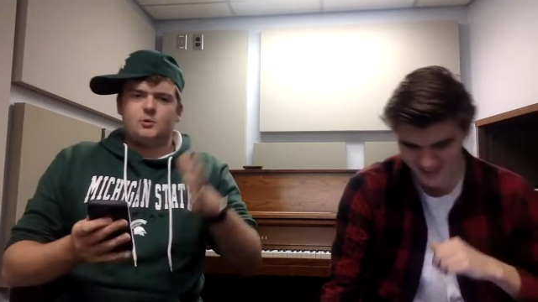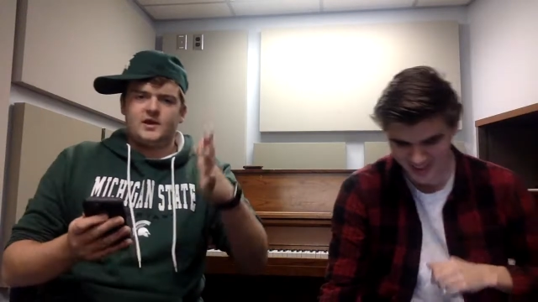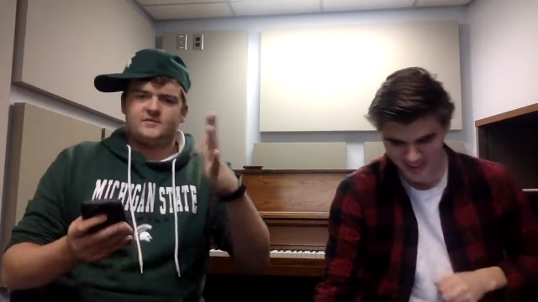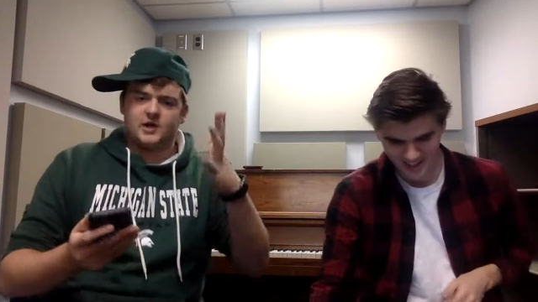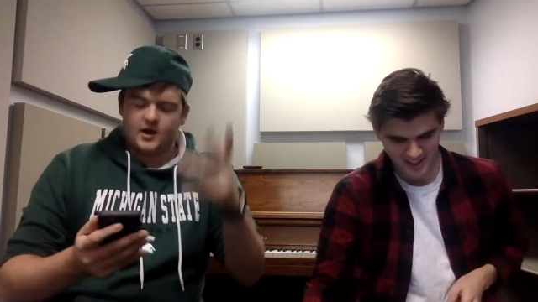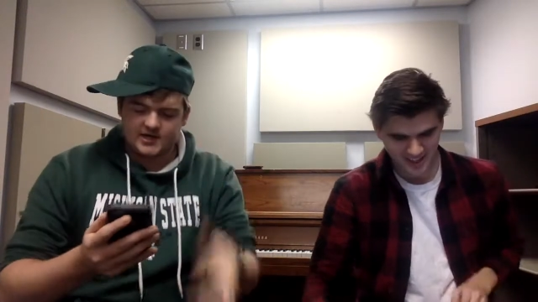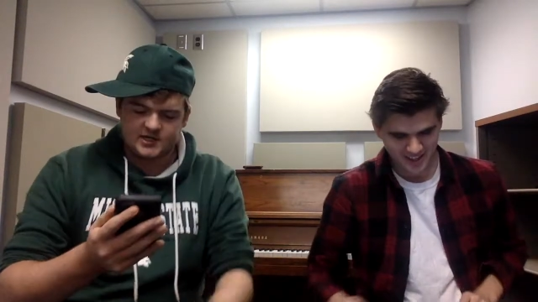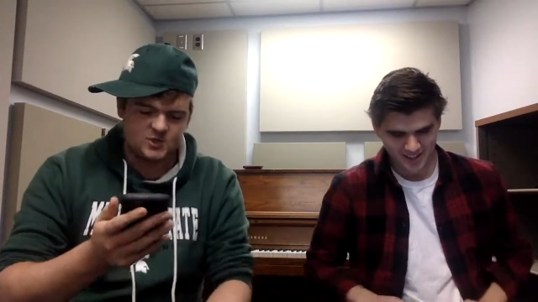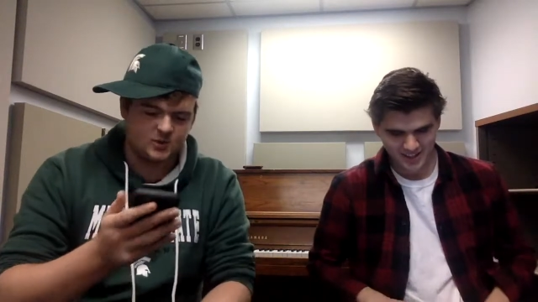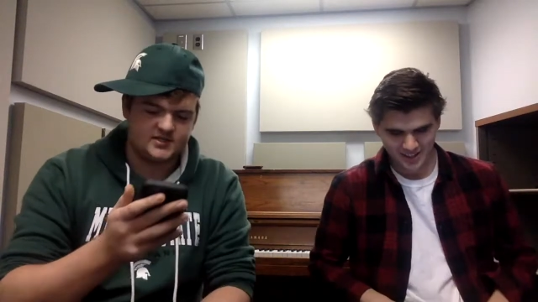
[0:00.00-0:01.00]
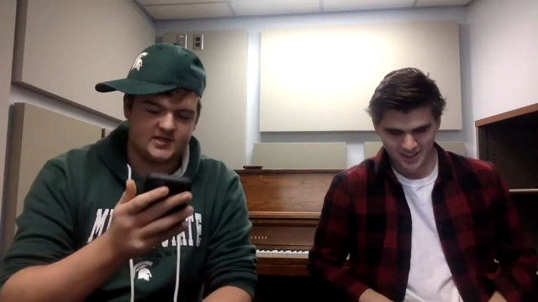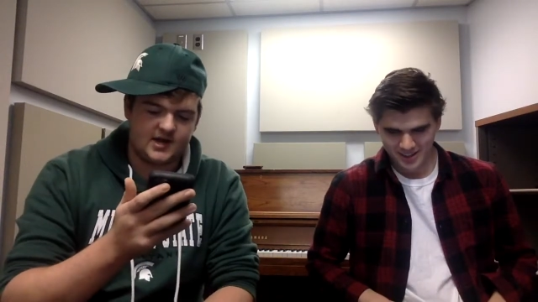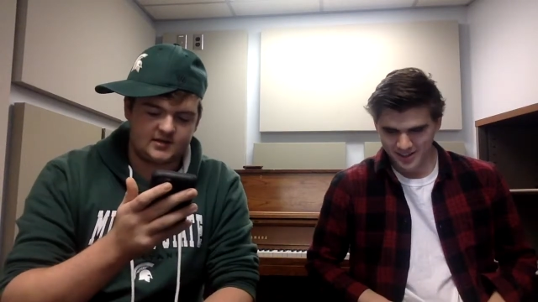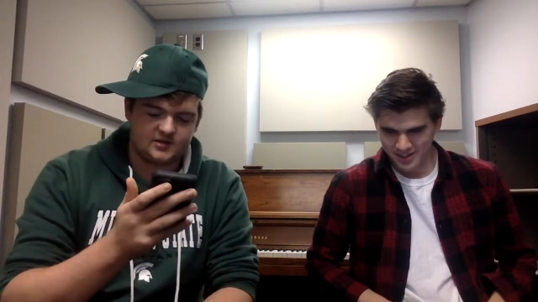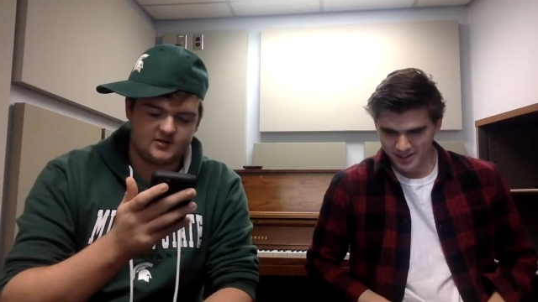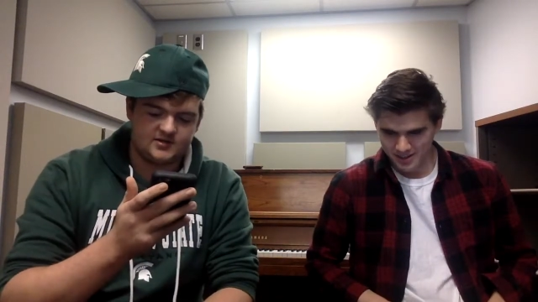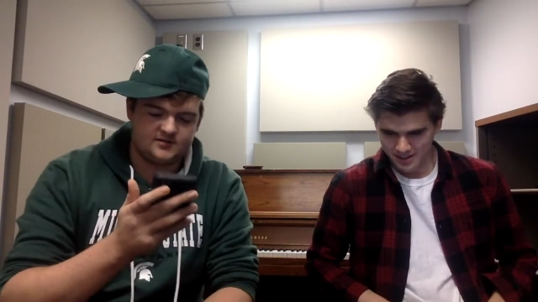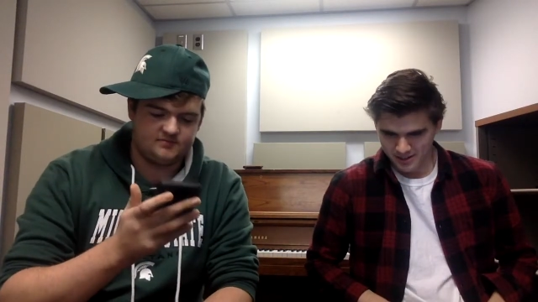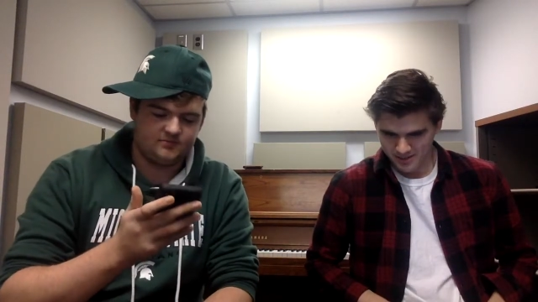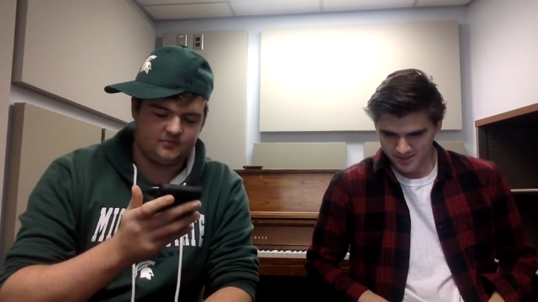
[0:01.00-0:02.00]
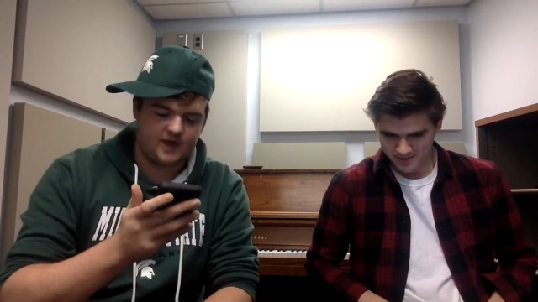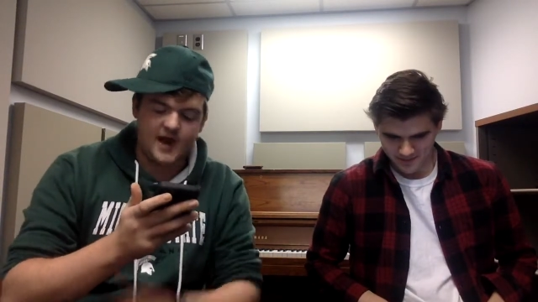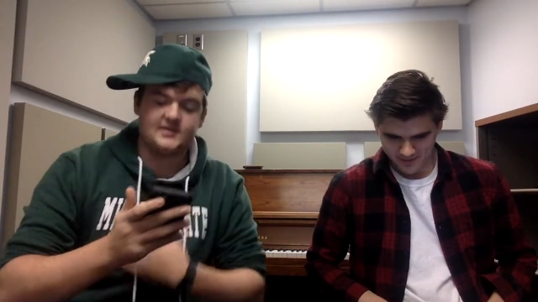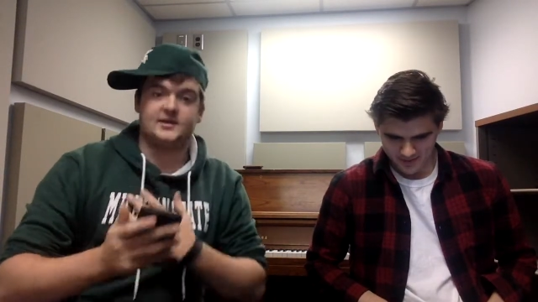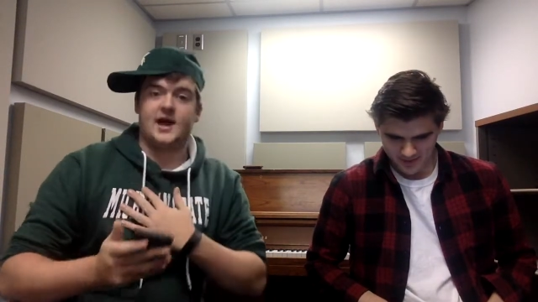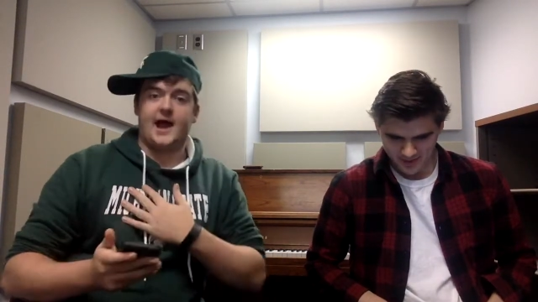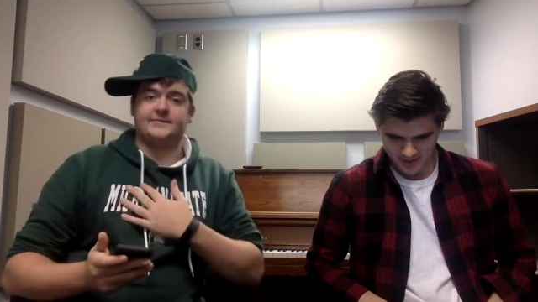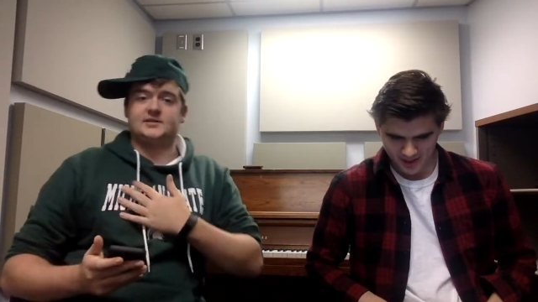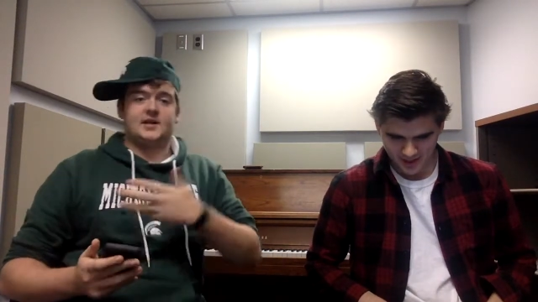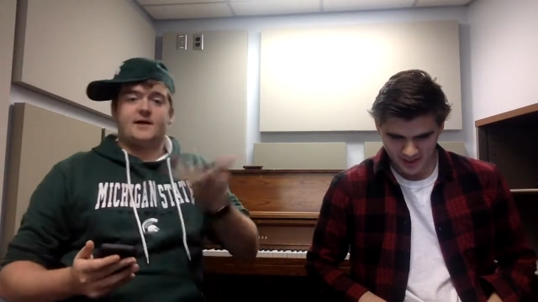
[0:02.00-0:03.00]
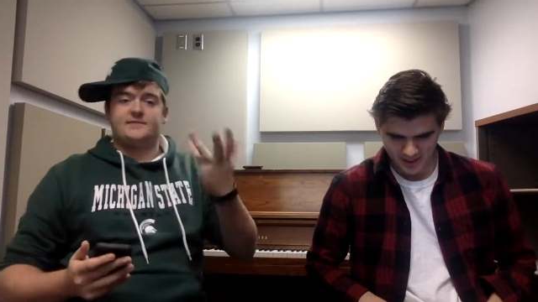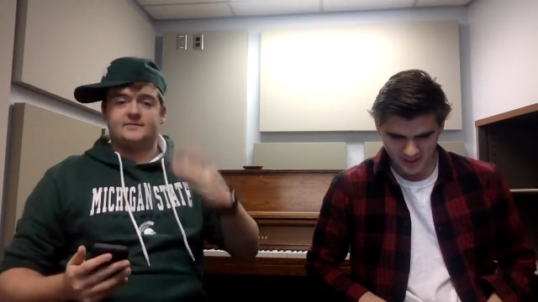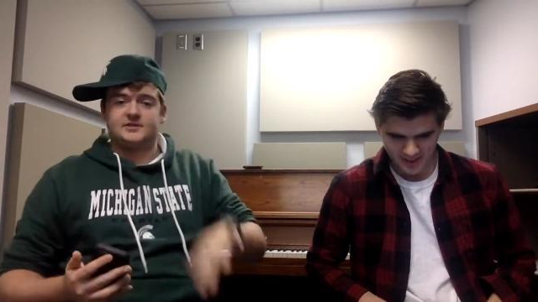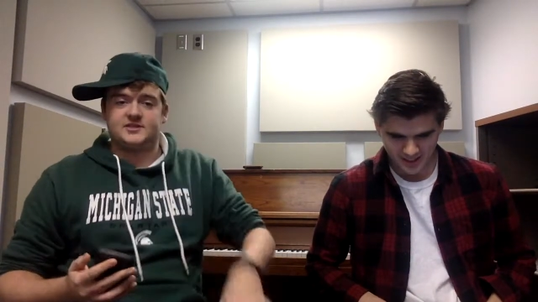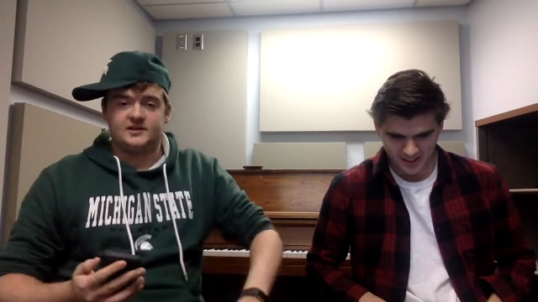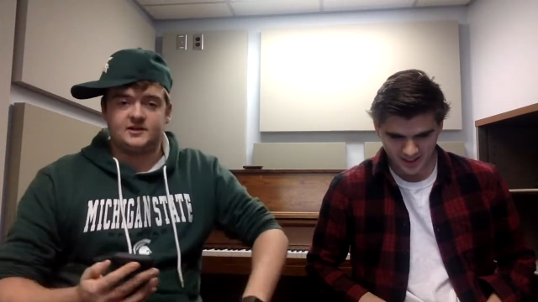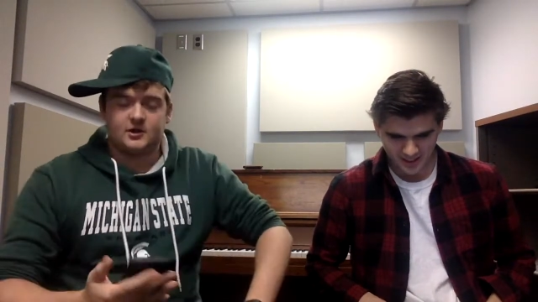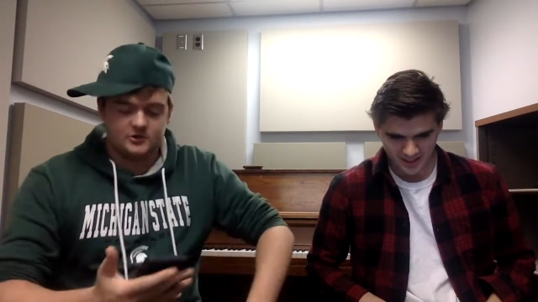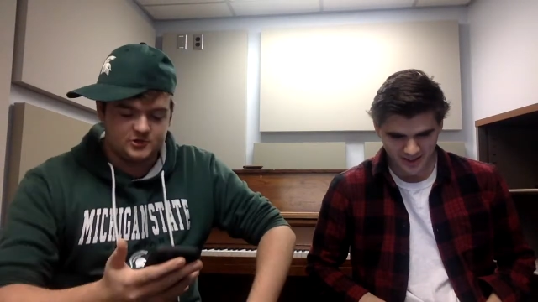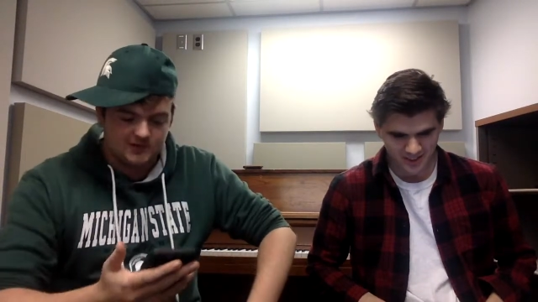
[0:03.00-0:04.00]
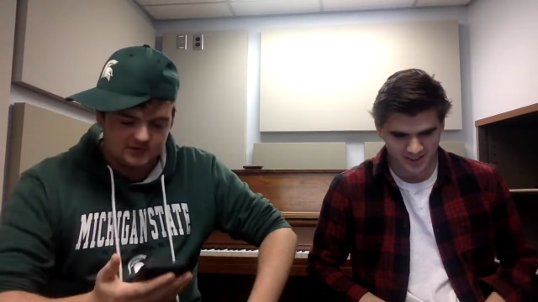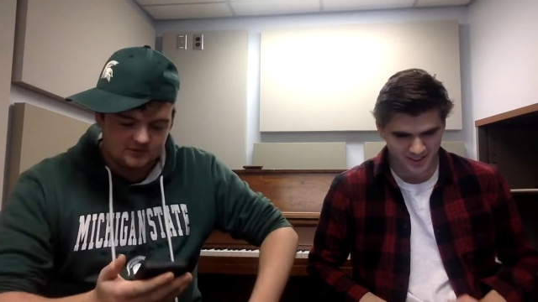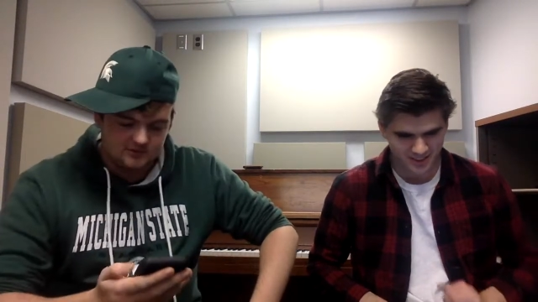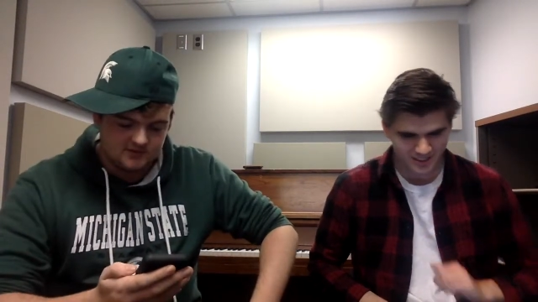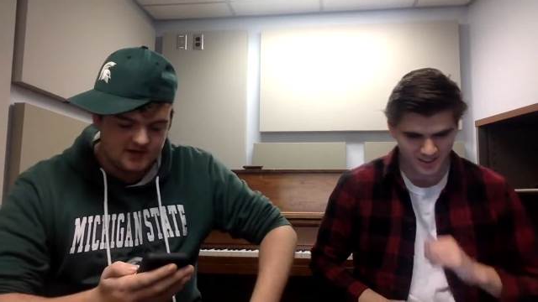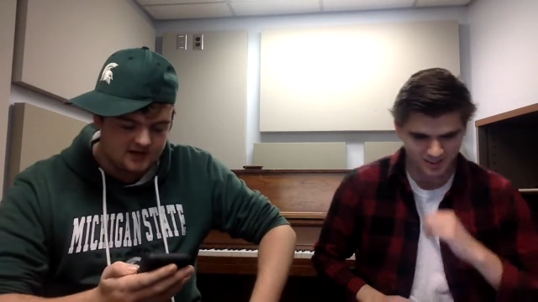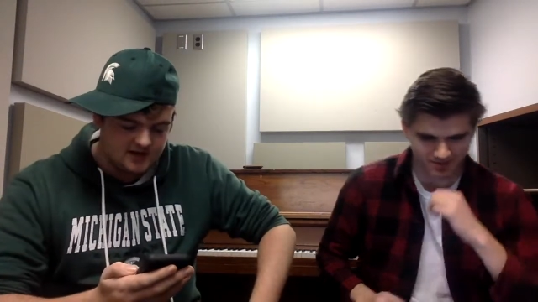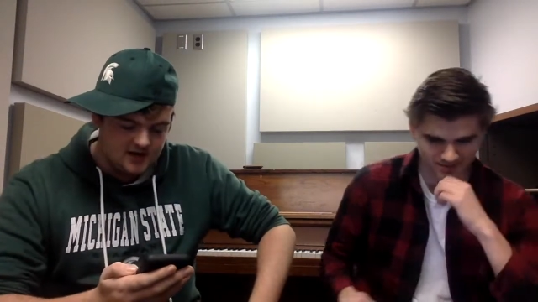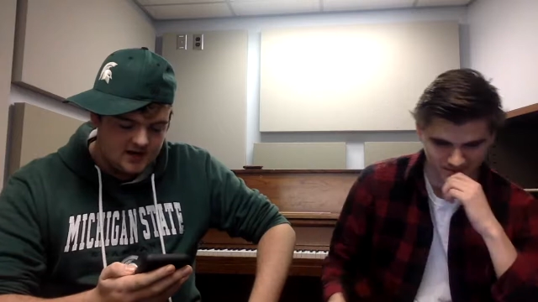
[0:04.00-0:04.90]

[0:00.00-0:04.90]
Speaker 1: way of talking to us actors. I didn't have it, and I've never seen another director who did.